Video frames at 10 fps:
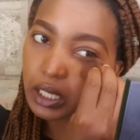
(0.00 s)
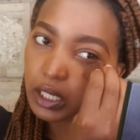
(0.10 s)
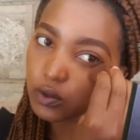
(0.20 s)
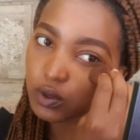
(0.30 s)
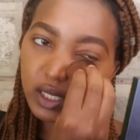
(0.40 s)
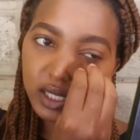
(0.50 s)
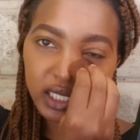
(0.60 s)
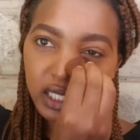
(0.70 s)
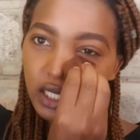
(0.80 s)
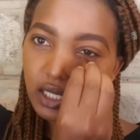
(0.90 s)
it will
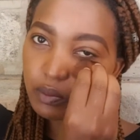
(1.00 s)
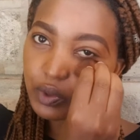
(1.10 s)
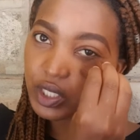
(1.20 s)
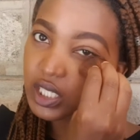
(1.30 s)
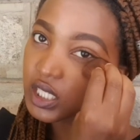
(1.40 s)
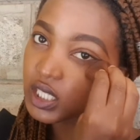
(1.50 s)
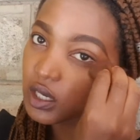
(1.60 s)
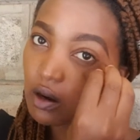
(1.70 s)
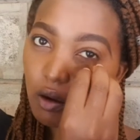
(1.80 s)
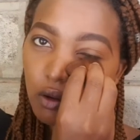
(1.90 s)
sit in pretty
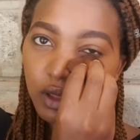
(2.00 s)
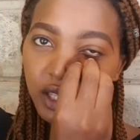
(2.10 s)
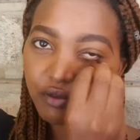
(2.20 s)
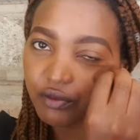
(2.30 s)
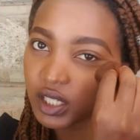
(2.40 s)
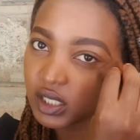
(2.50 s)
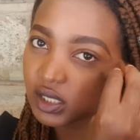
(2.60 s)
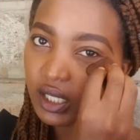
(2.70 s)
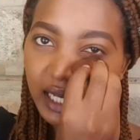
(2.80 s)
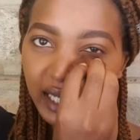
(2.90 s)
on the
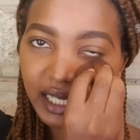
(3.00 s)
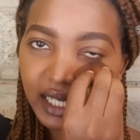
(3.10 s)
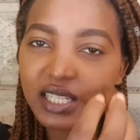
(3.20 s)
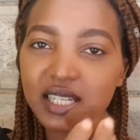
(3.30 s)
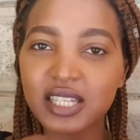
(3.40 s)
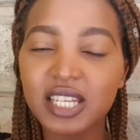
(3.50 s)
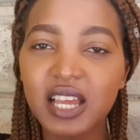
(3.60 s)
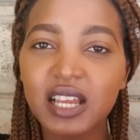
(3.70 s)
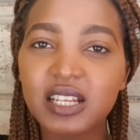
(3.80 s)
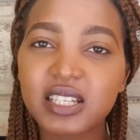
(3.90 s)
face, and like just
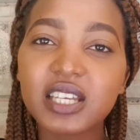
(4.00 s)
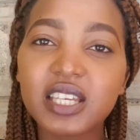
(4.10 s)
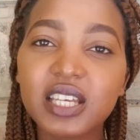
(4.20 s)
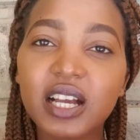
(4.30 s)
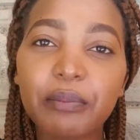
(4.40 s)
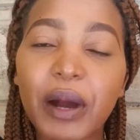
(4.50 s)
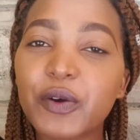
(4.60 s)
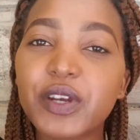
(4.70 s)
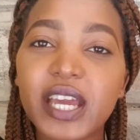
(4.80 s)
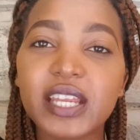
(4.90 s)
taking
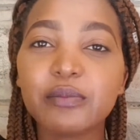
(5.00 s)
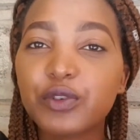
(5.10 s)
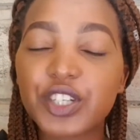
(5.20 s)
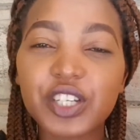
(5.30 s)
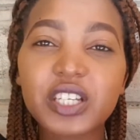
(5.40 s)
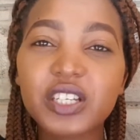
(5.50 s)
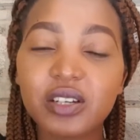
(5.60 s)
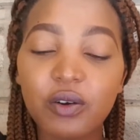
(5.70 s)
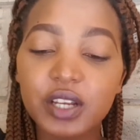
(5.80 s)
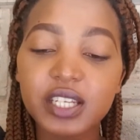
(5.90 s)
powder and putting it
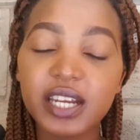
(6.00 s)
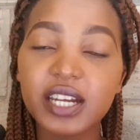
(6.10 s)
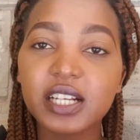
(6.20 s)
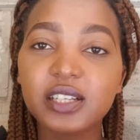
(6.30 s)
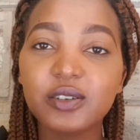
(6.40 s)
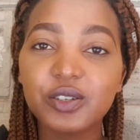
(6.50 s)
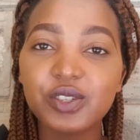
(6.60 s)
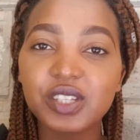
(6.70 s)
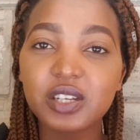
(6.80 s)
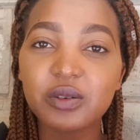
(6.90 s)
on directly on your
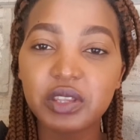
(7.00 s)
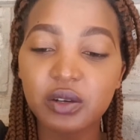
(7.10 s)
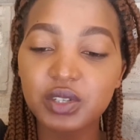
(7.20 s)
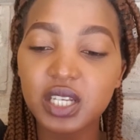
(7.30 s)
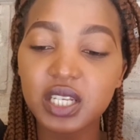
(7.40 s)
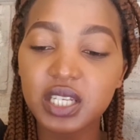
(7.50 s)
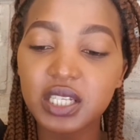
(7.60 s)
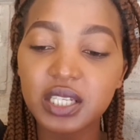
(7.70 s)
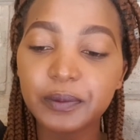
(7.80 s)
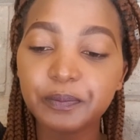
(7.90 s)
skin without
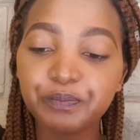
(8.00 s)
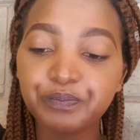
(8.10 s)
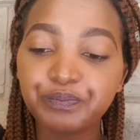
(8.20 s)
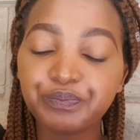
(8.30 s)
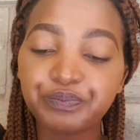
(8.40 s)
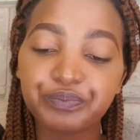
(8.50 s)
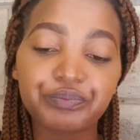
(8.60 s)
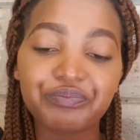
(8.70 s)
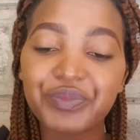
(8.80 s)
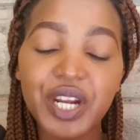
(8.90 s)
any
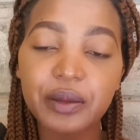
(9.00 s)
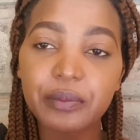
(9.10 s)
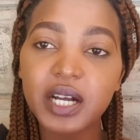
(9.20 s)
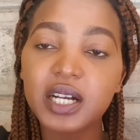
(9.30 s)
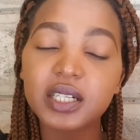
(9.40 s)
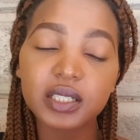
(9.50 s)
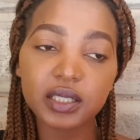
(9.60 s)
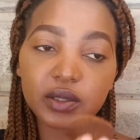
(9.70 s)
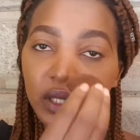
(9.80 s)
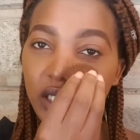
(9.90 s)
primer.
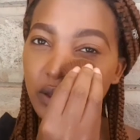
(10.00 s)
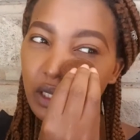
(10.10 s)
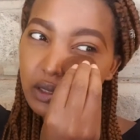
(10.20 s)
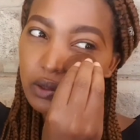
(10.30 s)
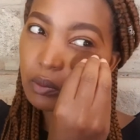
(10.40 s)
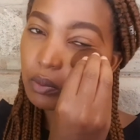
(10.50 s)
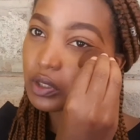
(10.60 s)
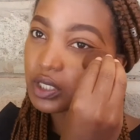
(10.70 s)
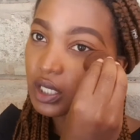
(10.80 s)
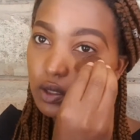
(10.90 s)
So that's why it's so
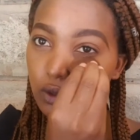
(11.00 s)
important